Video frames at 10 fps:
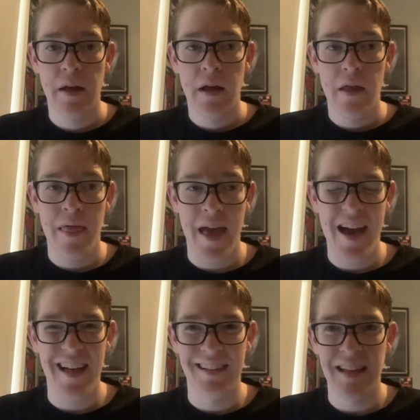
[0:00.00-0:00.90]

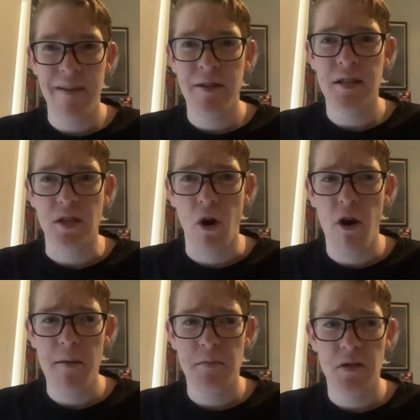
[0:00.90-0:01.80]
there 11
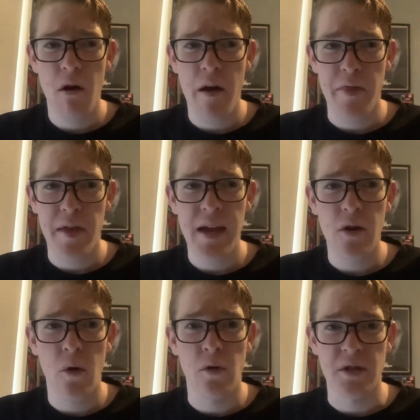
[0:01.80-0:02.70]
times, I
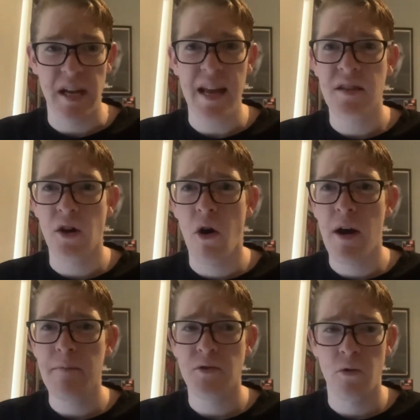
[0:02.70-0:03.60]
think, or 10
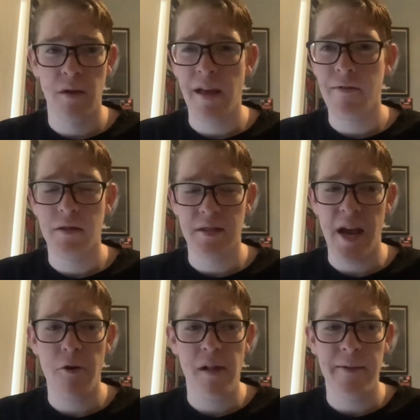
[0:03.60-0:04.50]
times, or
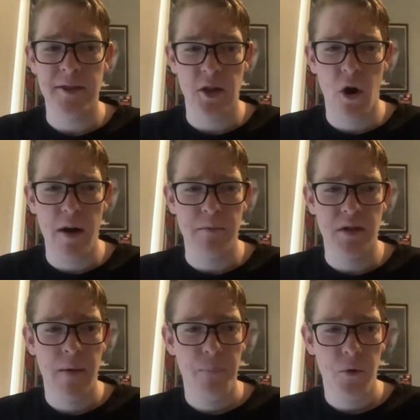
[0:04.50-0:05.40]
10 or 11 times,
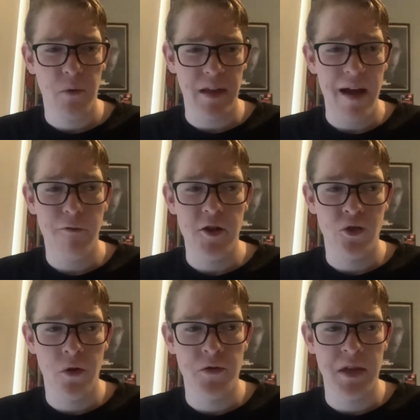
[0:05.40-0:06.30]
with an
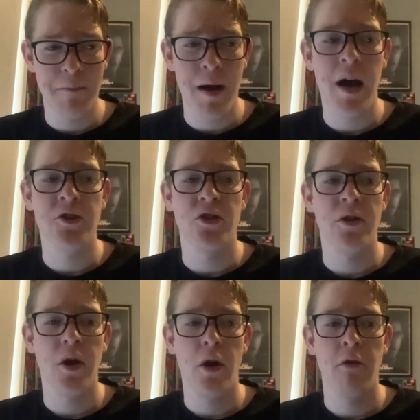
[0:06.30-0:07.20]
average losing
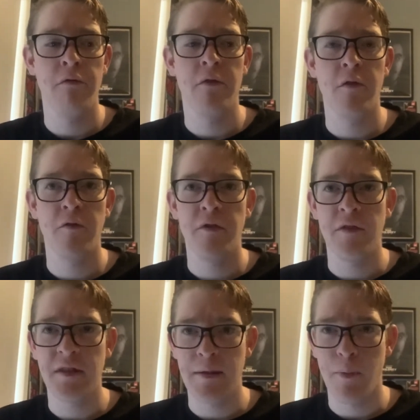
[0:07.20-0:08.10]
margin of
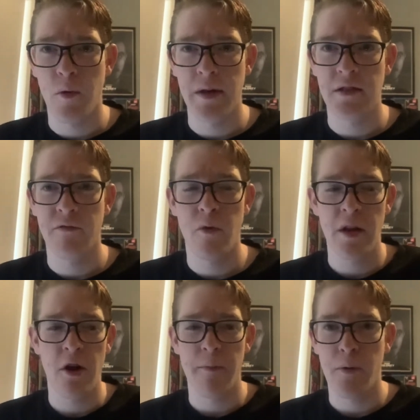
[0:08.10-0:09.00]
50 points,
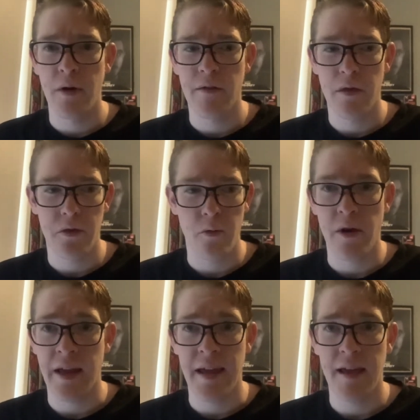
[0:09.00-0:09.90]

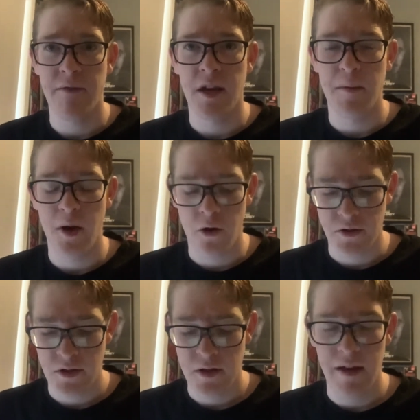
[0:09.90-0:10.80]
49.3, if you're going to be
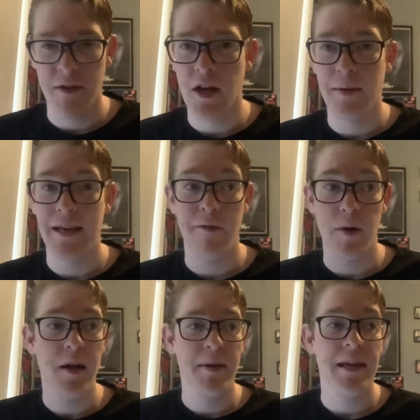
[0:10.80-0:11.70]
honest. If we're
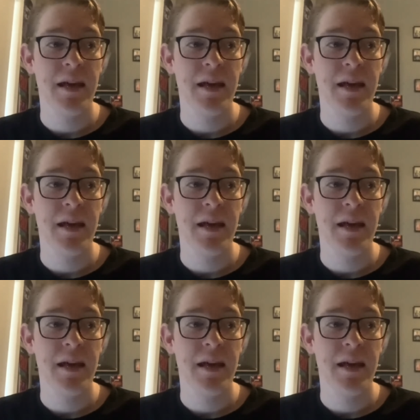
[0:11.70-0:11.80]
going to be